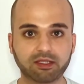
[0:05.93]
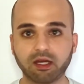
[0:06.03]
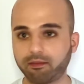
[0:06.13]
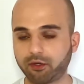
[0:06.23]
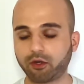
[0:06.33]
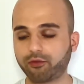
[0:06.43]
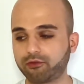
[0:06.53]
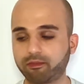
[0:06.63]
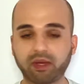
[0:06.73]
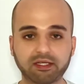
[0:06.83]
I'm gonna go through
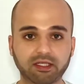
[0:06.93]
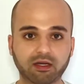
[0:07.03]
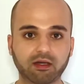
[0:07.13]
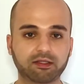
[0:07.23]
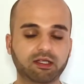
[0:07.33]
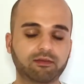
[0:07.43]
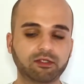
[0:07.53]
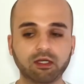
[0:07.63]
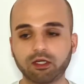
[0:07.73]
the basic concepts,